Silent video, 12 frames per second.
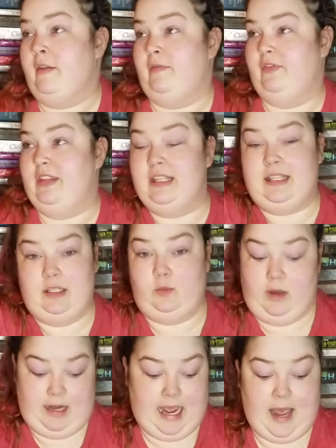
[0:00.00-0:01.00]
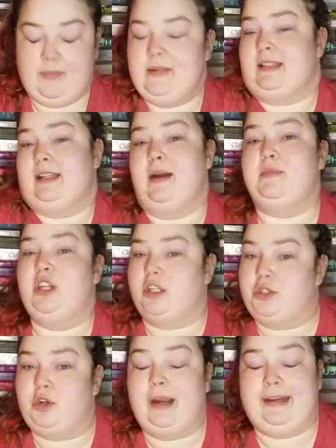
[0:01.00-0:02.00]
This is what happens and I'm just
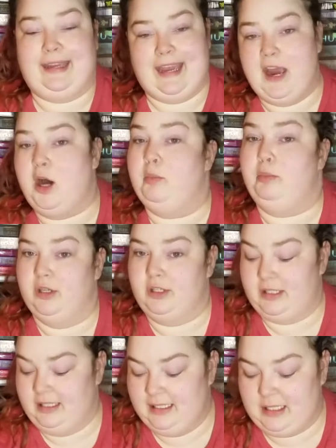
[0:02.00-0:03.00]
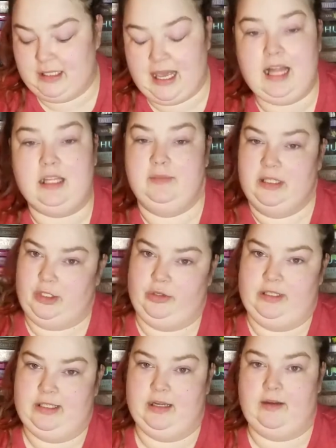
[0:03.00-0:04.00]
trying to count books. This is elementary
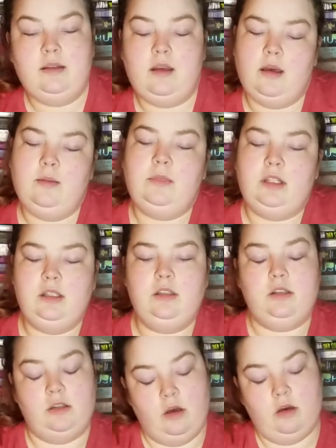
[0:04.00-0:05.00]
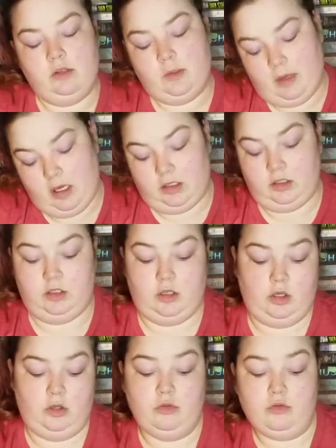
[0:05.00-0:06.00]
stuff. Something so
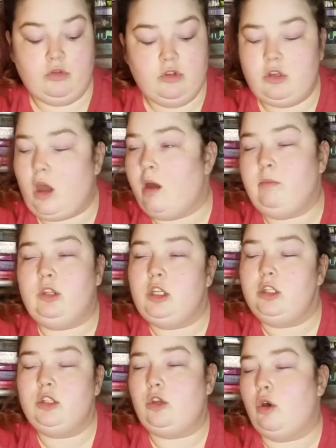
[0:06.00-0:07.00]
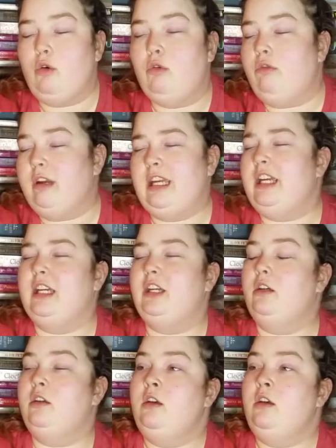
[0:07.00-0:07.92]
special, something so real.